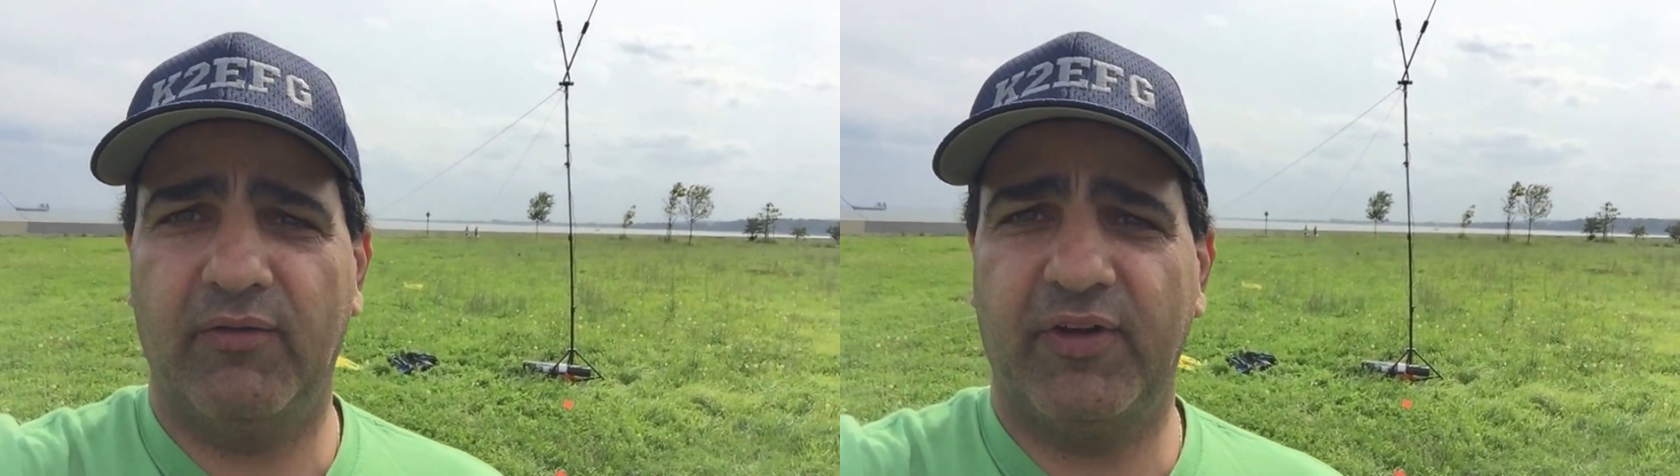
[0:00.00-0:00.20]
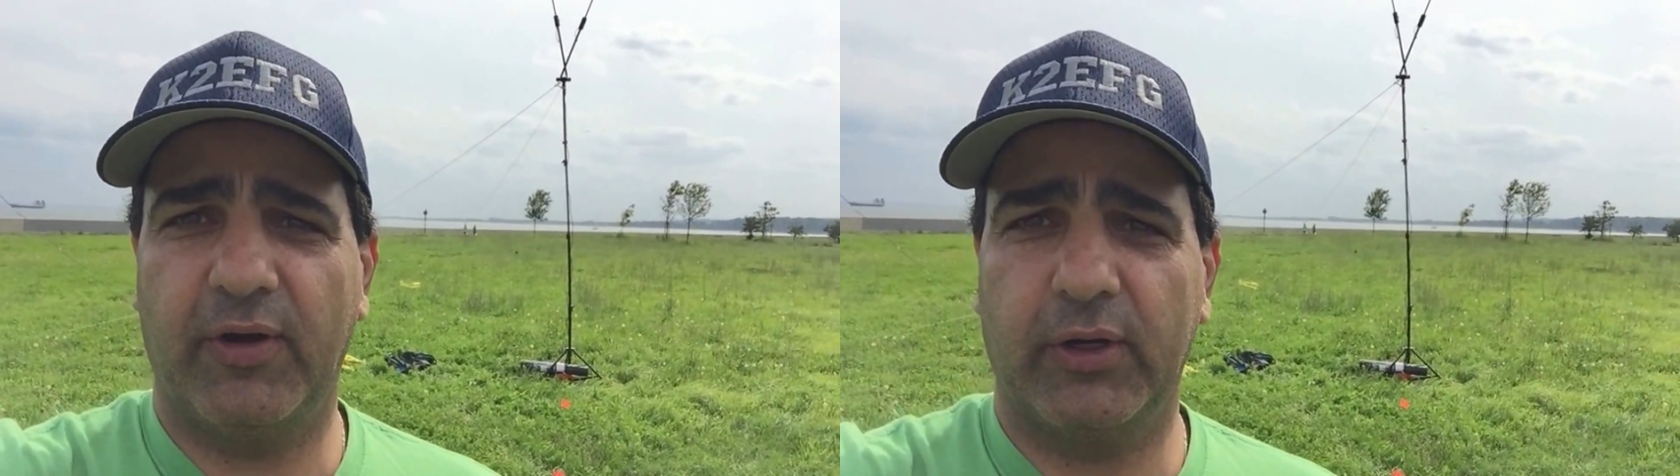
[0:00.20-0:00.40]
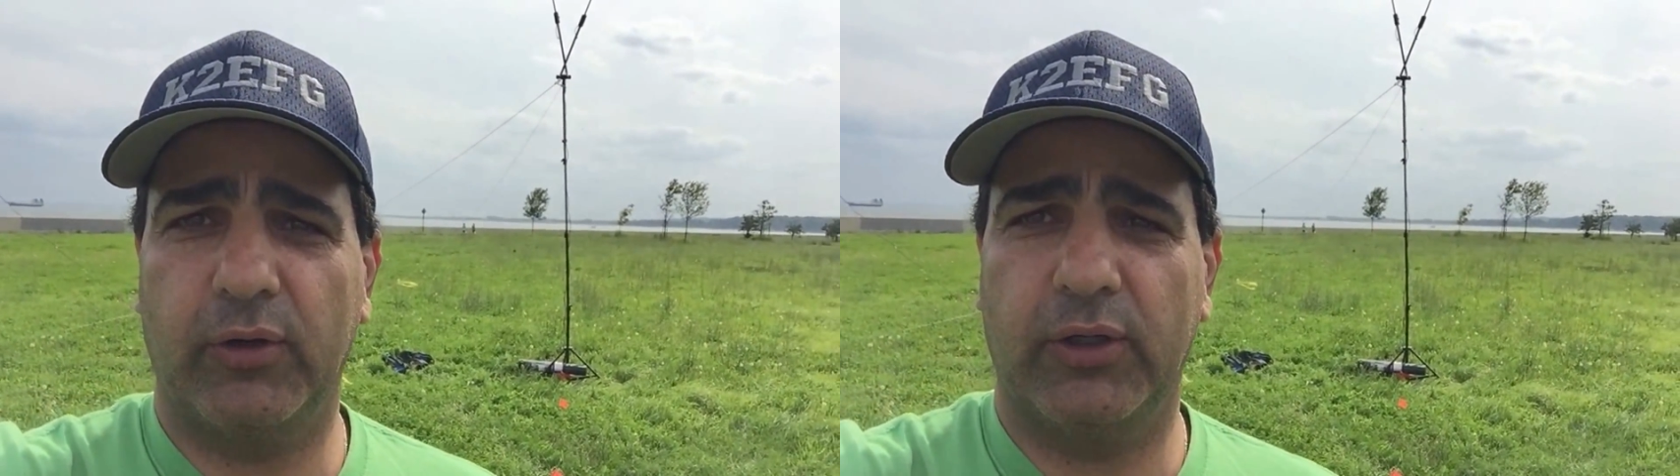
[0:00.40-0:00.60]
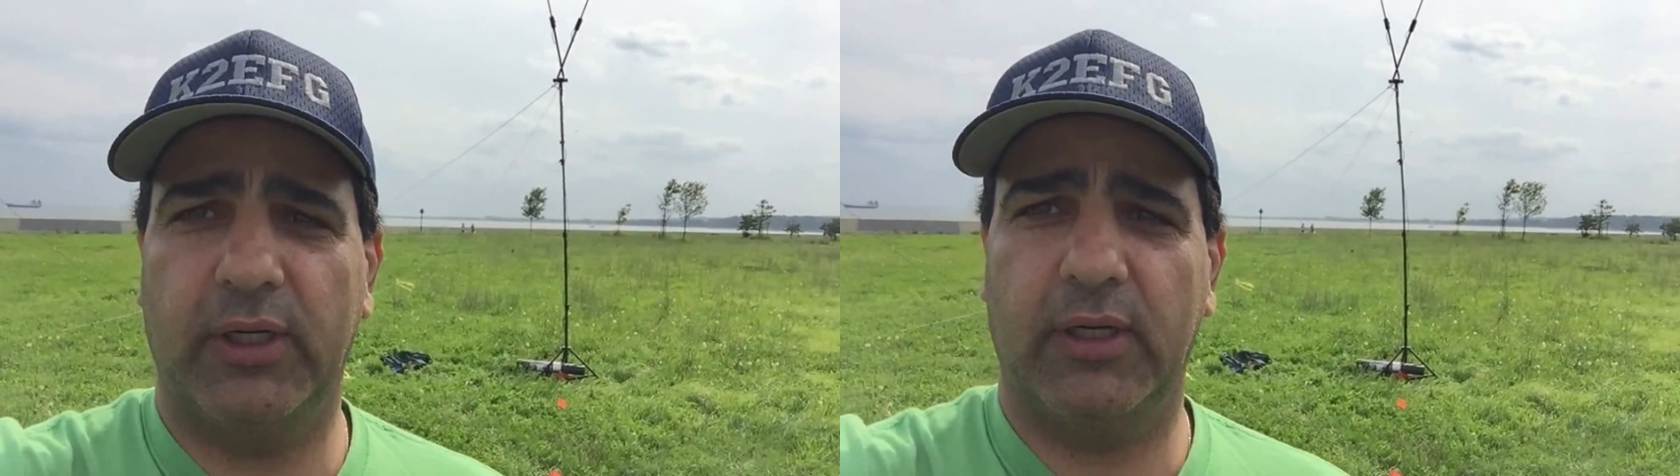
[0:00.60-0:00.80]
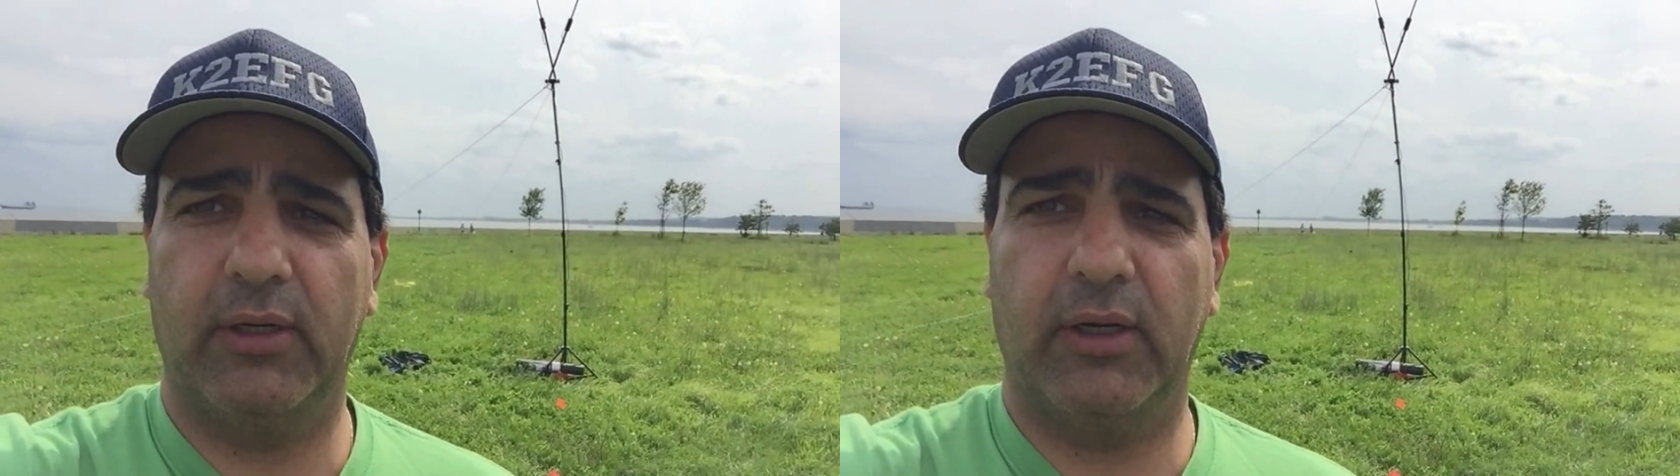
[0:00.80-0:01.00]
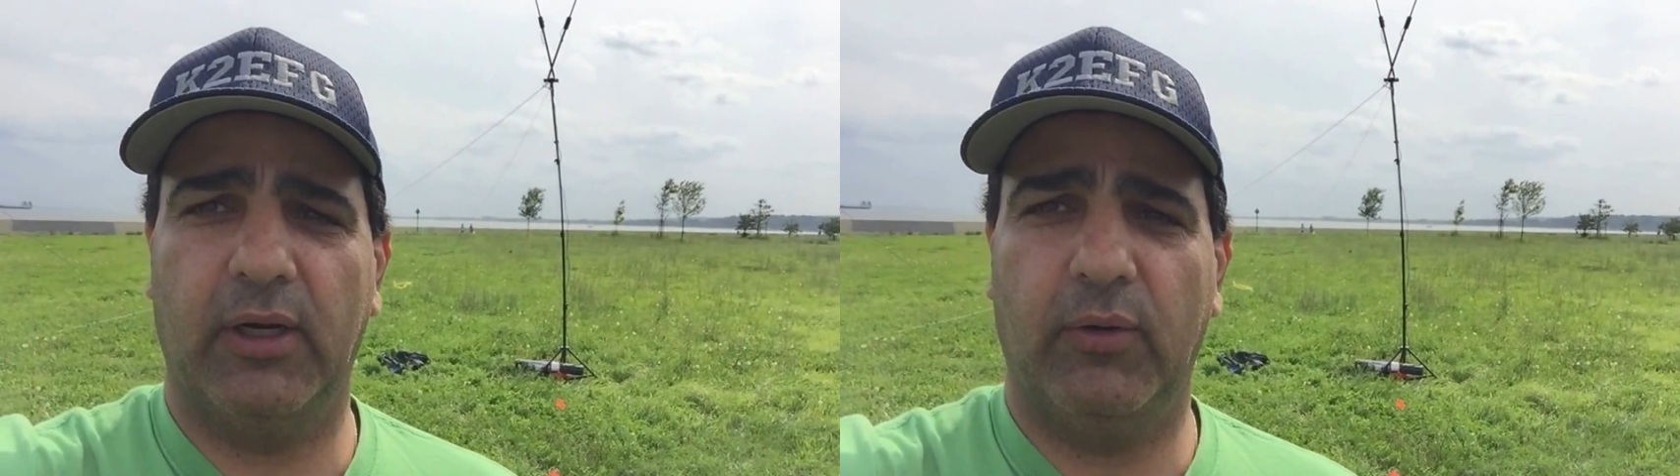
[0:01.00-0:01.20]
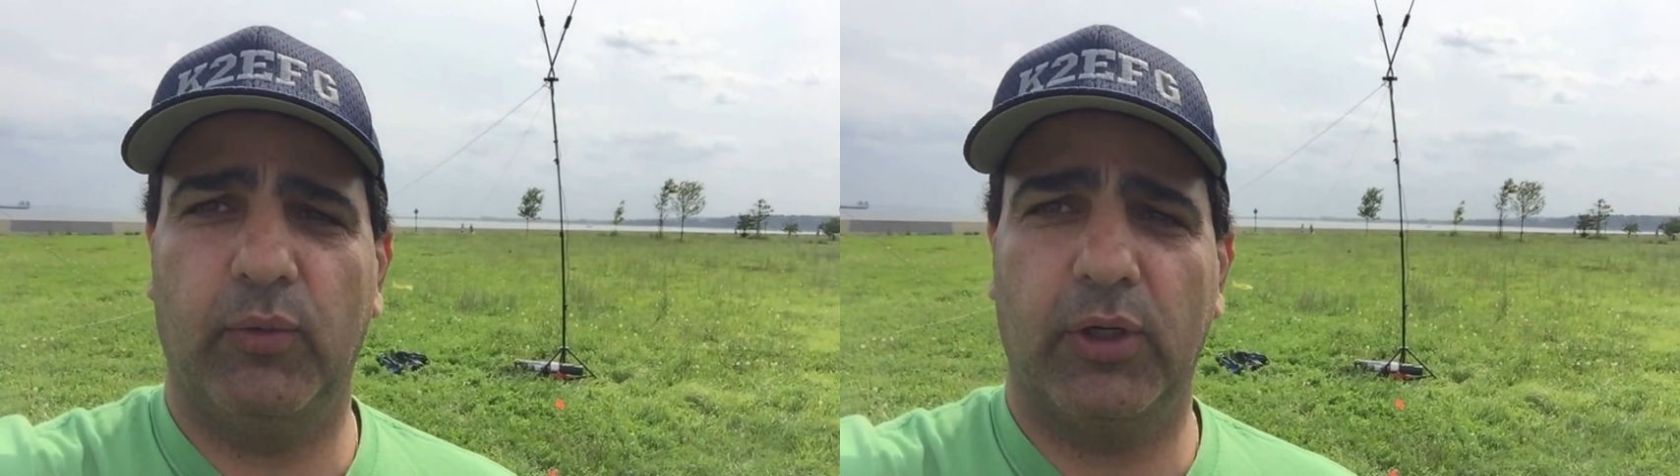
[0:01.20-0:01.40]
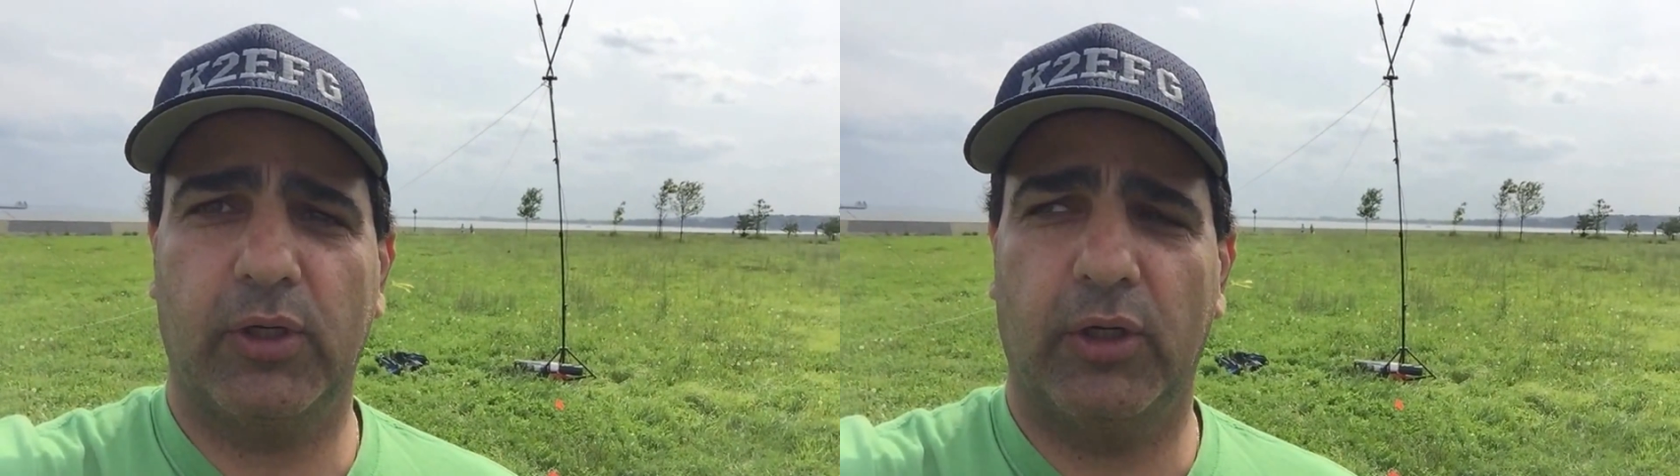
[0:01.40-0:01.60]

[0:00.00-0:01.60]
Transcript: Very good work